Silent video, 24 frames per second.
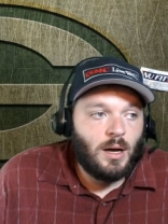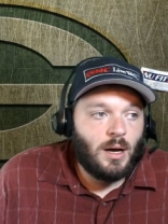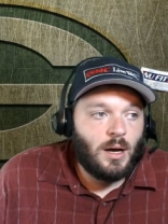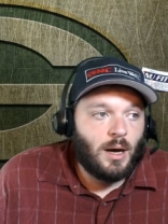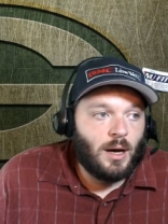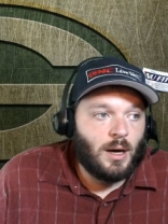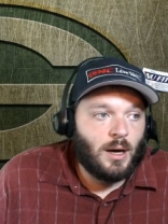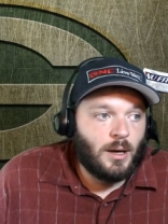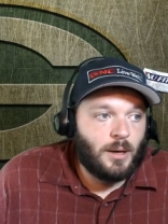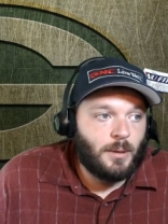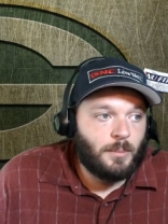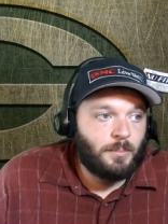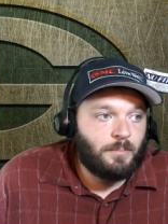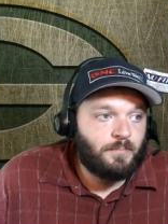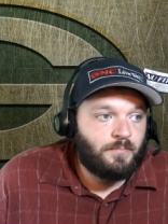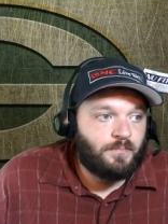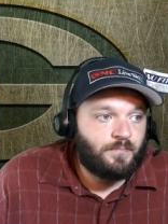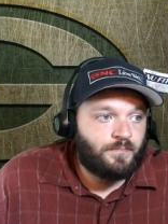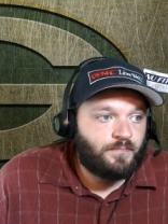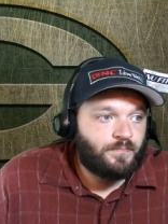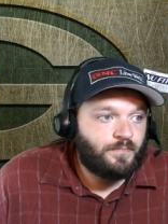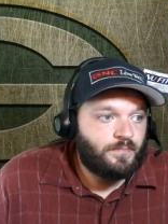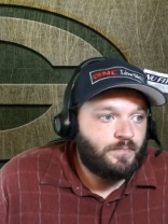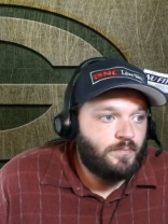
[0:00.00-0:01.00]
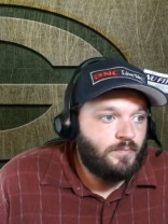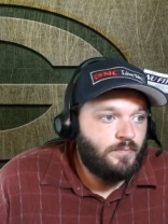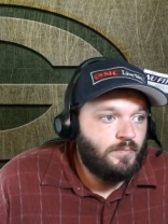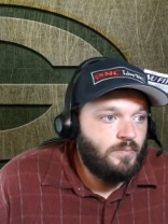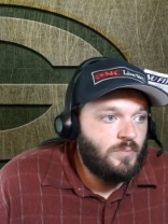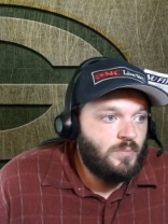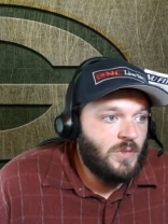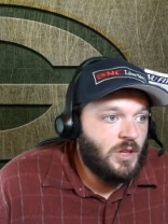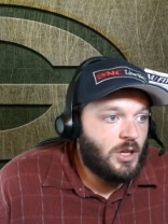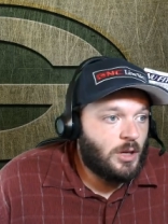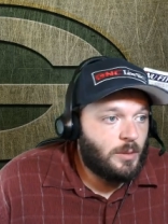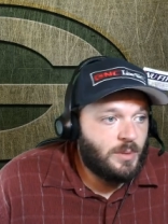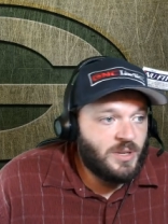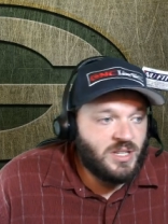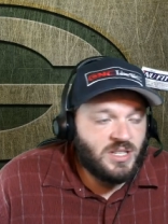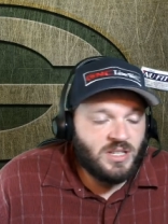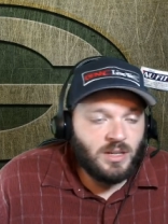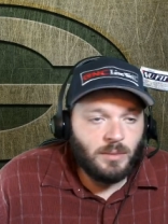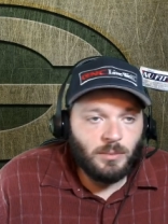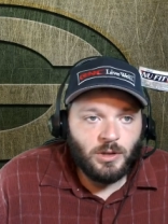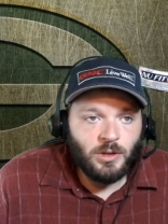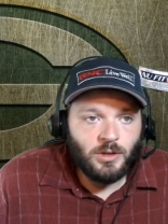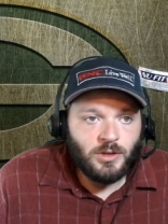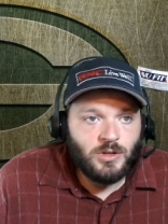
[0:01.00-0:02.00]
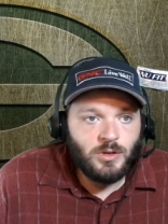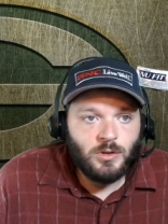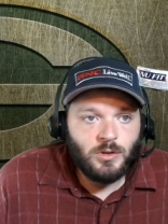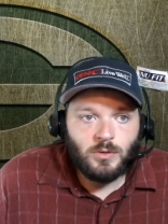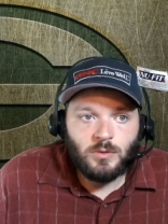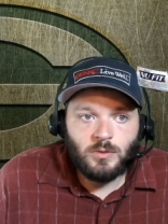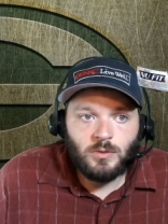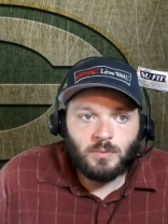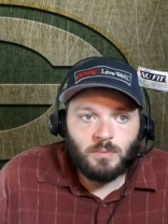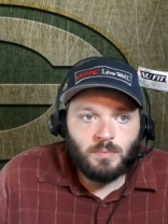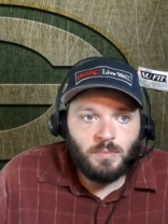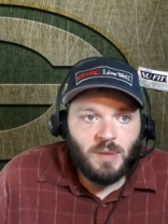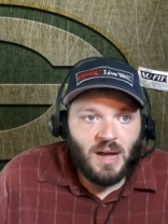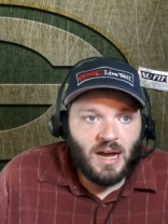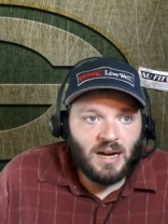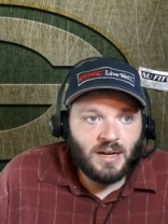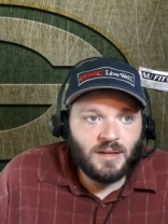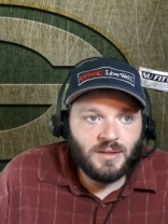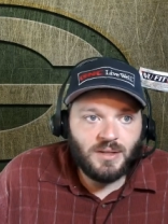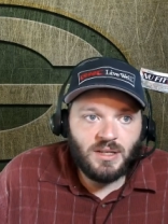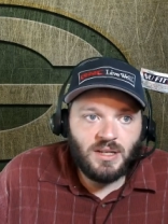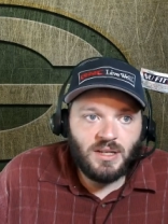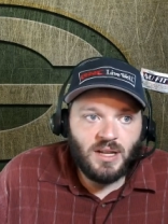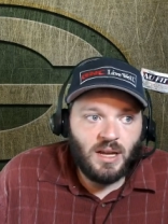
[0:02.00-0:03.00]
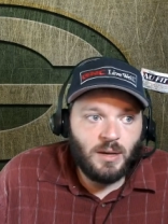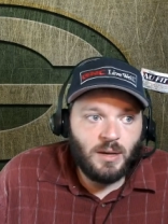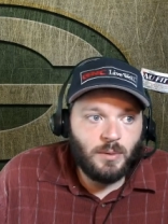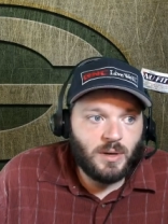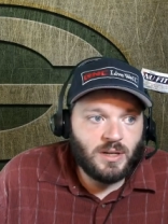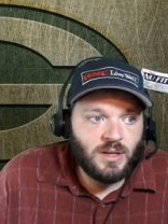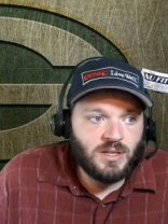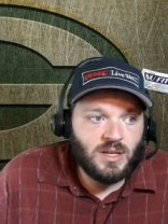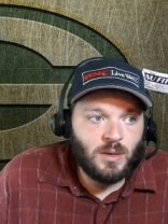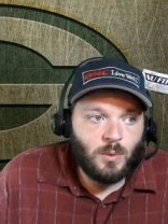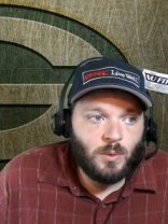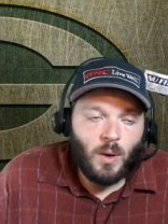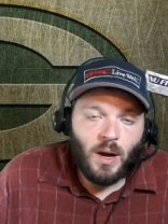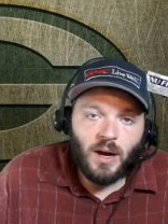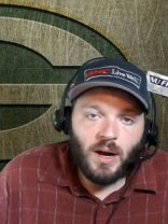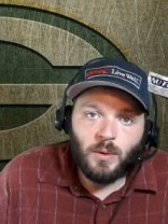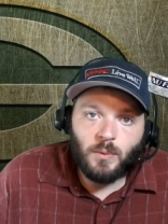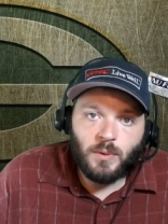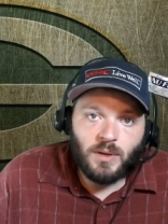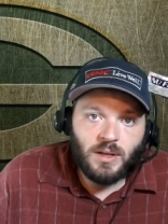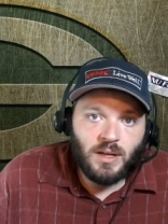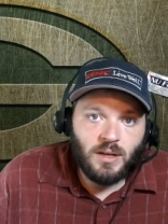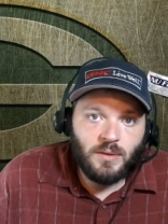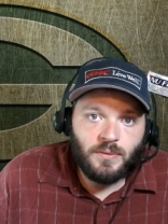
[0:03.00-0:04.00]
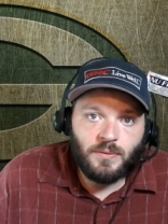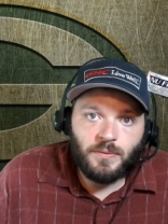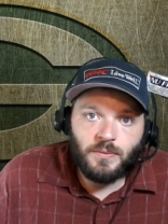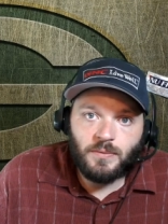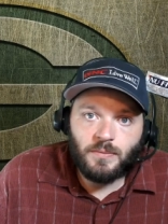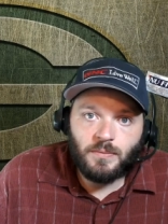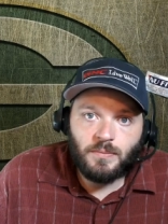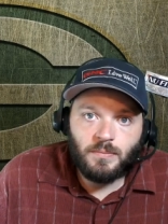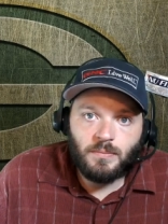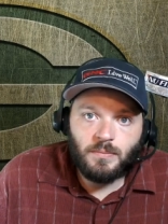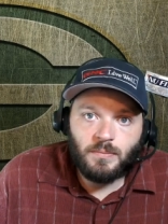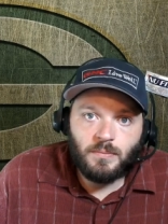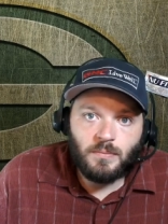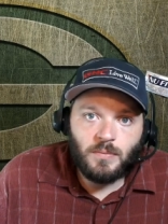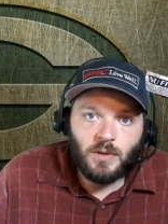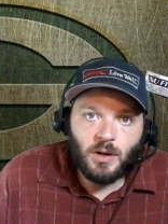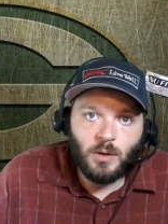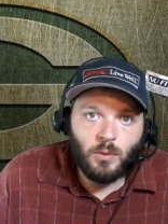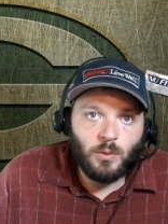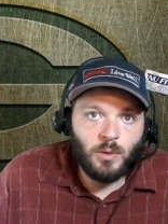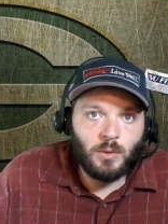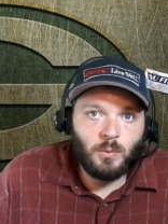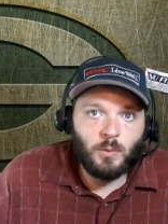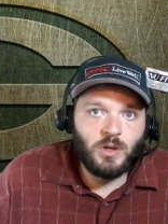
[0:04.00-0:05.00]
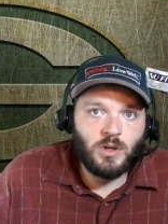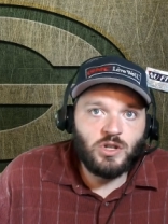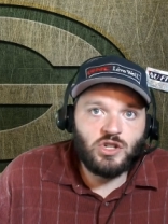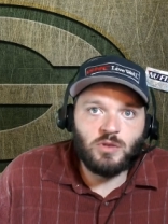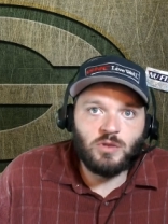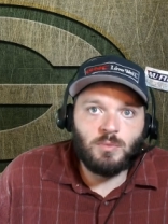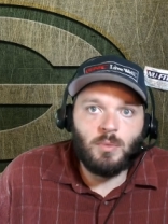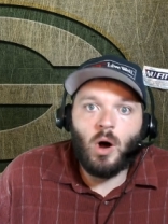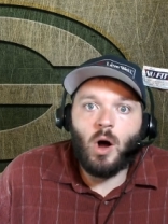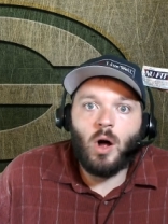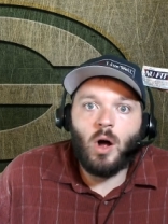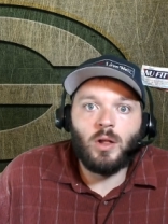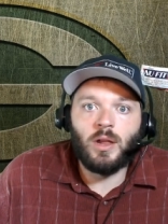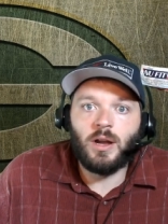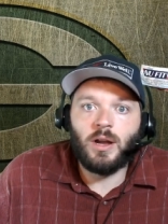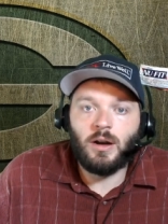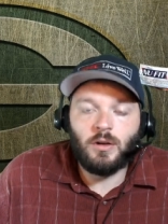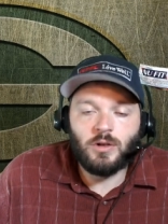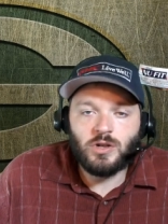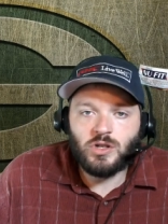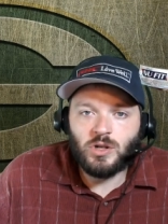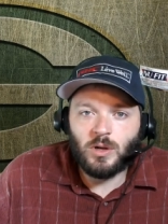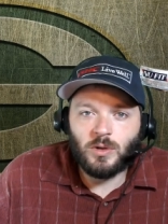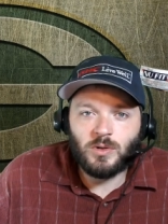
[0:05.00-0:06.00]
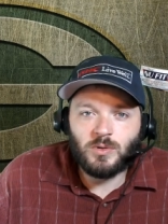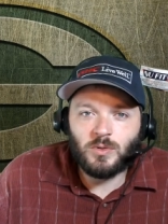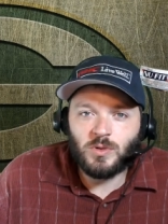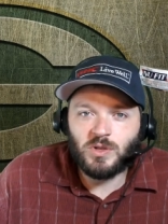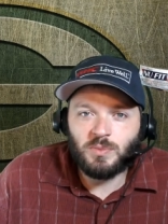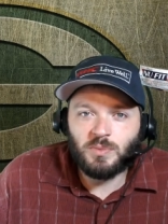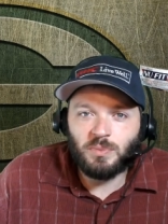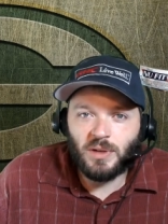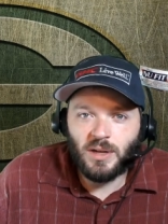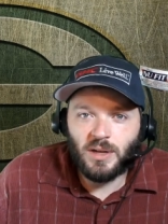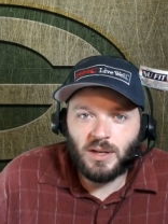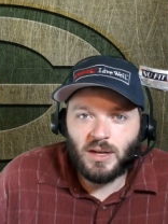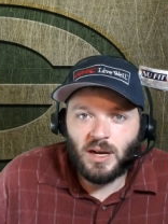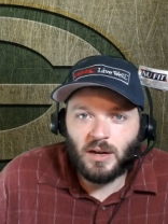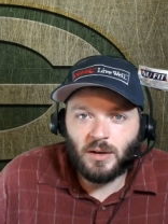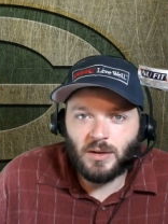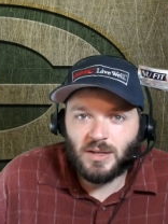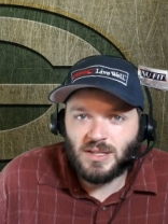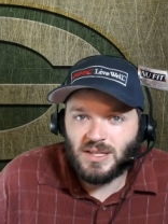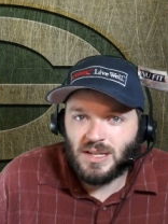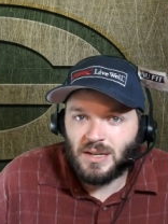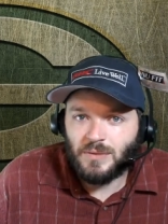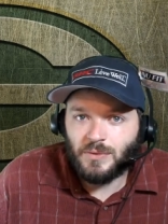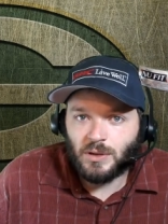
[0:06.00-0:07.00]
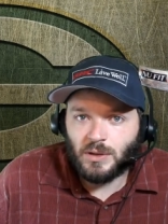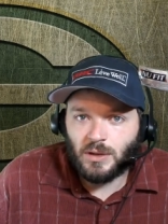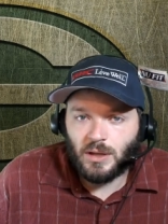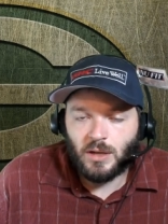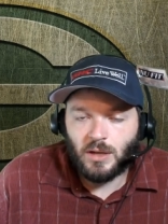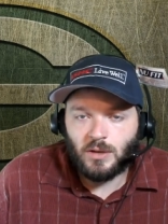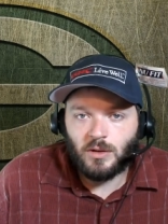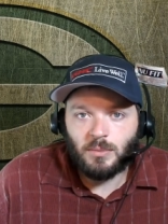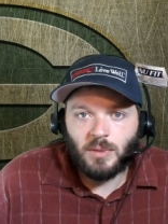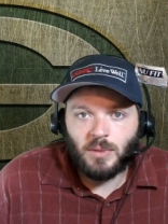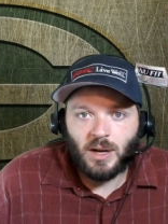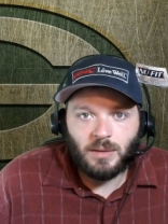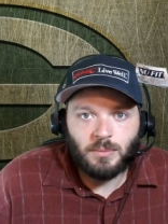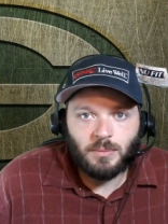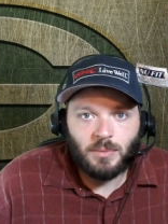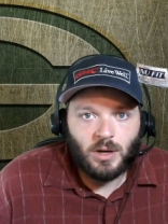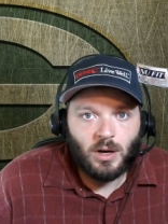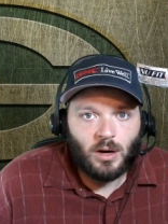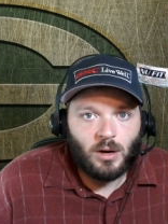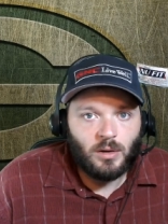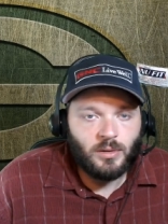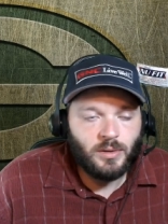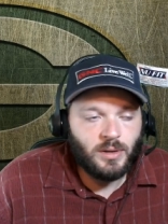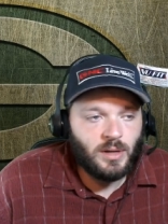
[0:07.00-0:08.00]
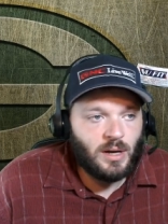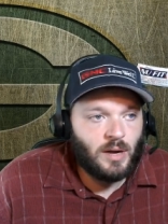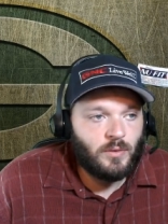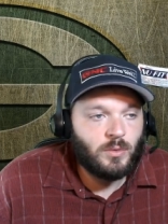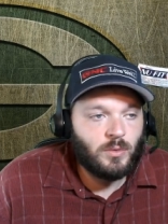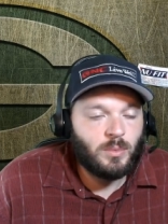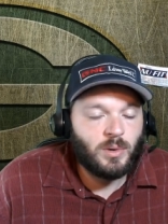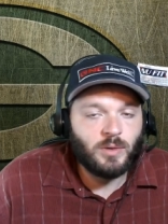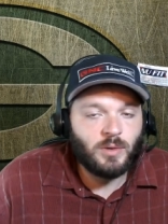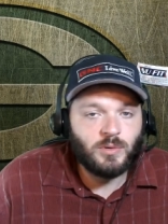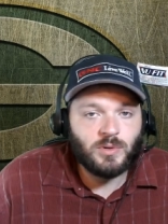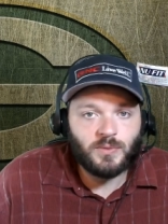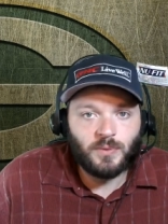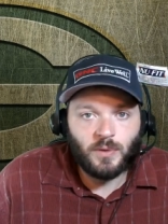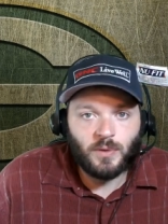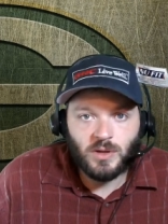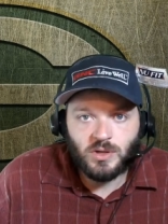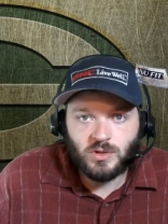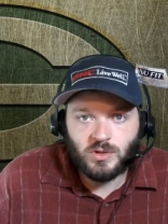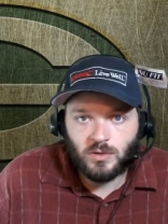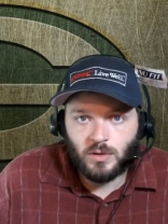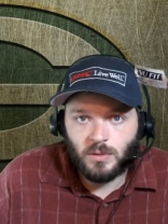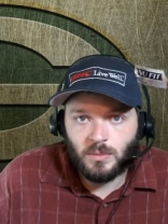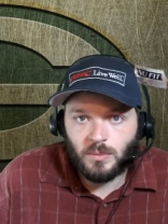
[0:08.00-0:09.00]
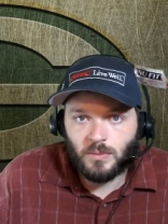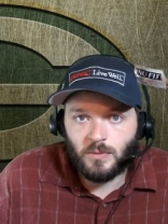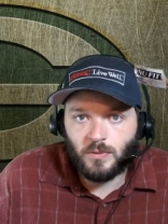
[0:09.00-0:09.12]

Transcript: Um, it'll be similar to back in the day when it's like, why don't we give, you know, when Jamaal and Aaron Jones were splitting carries evenly under Mike McCarthy and everybody was frustrated,